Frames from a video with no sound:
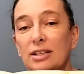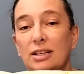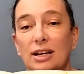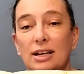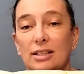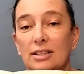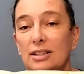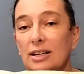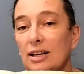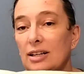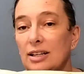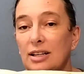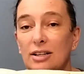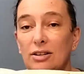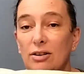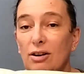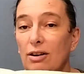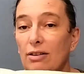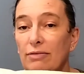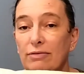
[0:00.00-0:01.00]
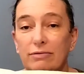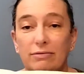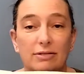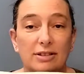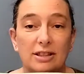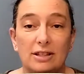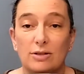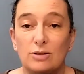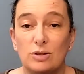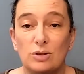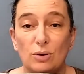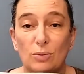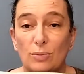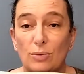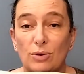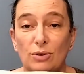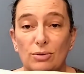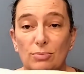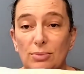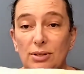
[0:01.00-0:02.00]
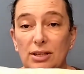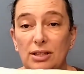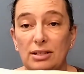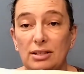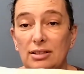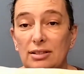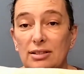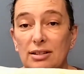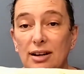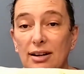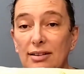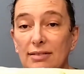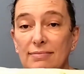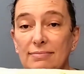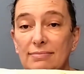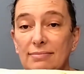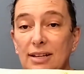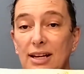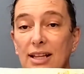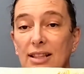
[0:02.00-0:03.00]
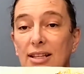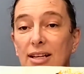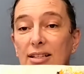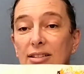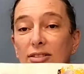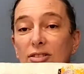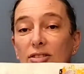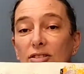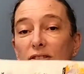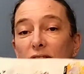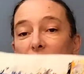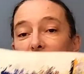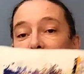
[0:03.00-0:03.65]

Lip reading: and cutting it off when there's no more to be done. And that's just it.